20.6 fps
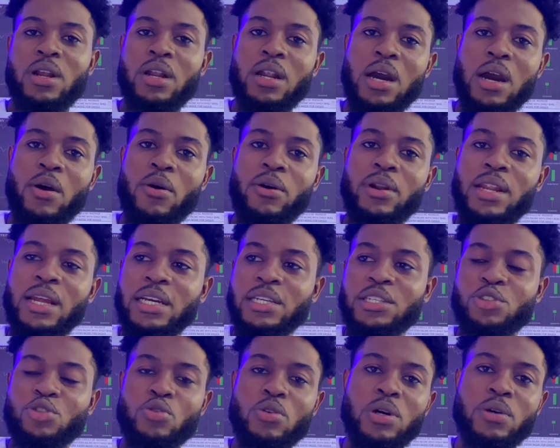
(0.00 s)
hour or next
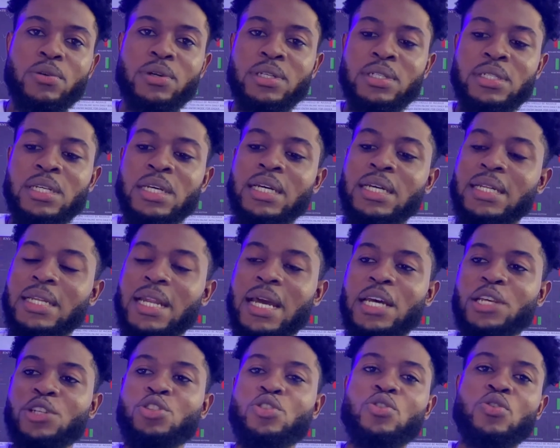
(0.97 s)
2 hours, there
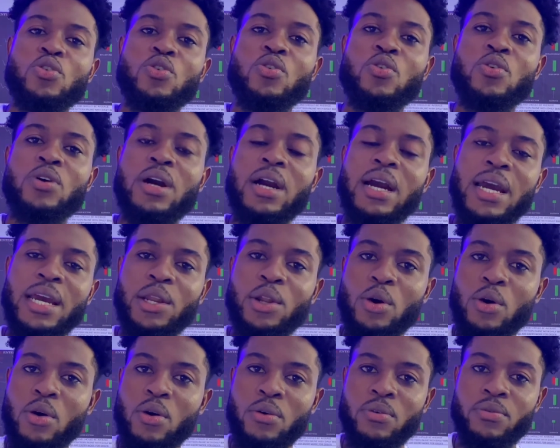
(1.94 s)
is no kind
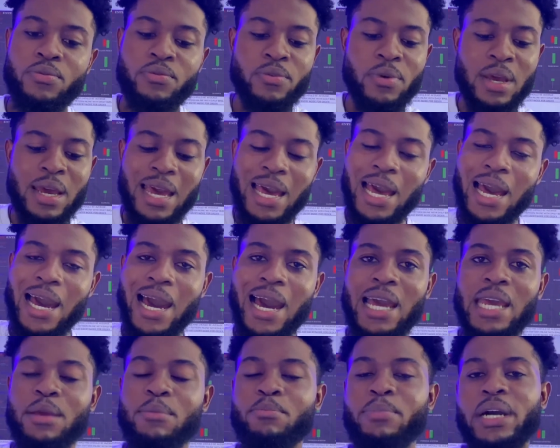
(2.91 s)
of a high
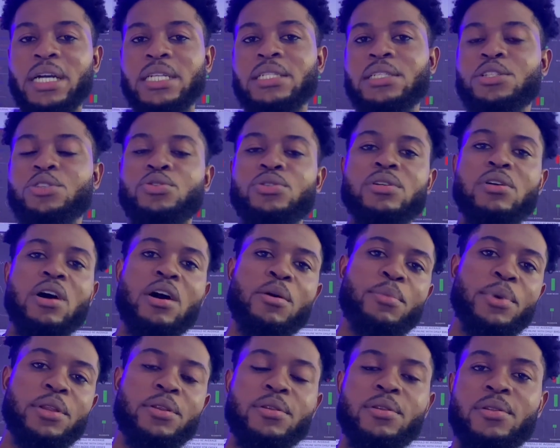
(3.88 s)
impact news
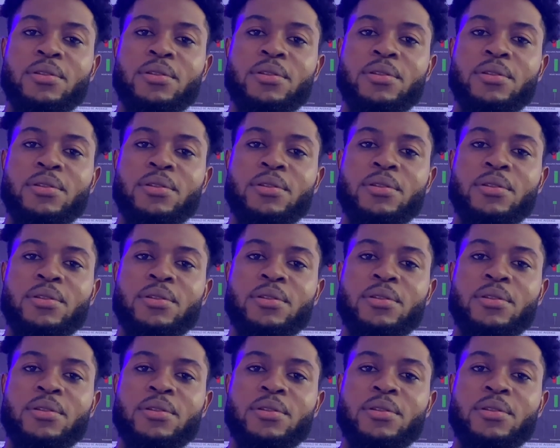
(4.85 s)
coming.